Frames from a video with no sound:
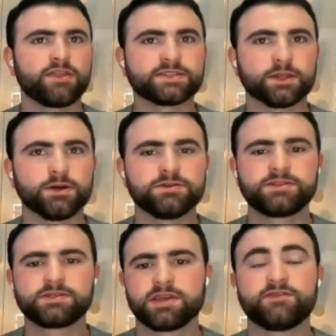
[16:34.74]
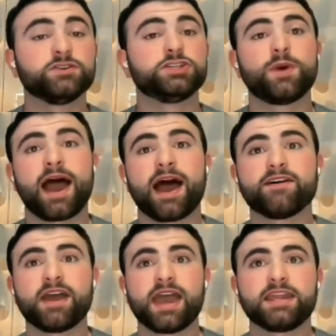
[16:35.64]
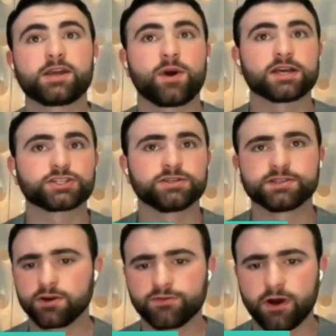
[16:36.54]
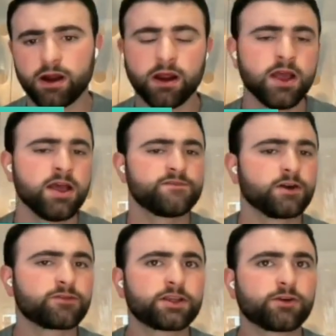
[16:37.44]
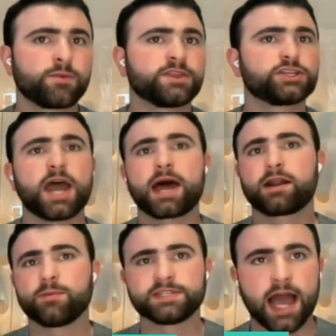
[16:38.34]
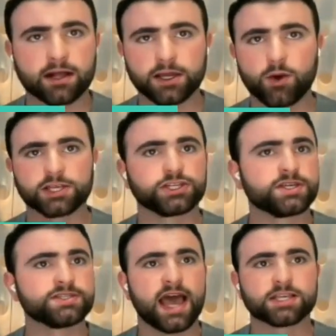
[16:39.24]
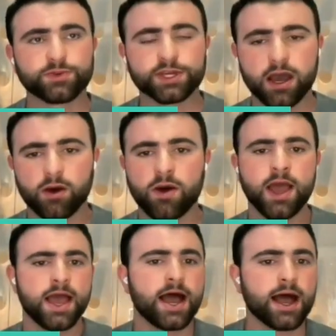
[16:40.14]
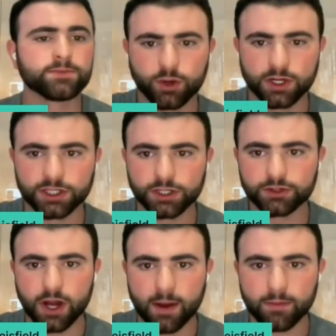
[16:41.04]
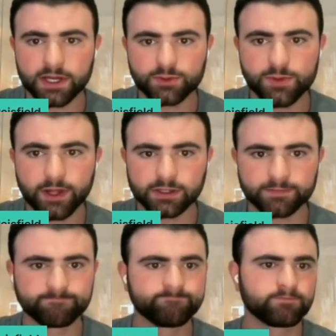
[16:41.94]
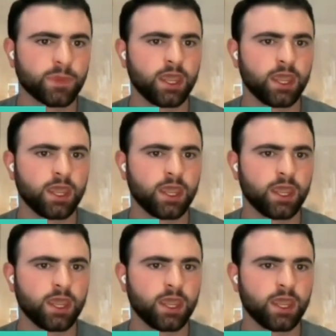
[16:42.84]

While this loads, if you do have any questions so far, feel free to throw them in the chat. I'll be tackling questions as we go. So make sure to drop them in as we build.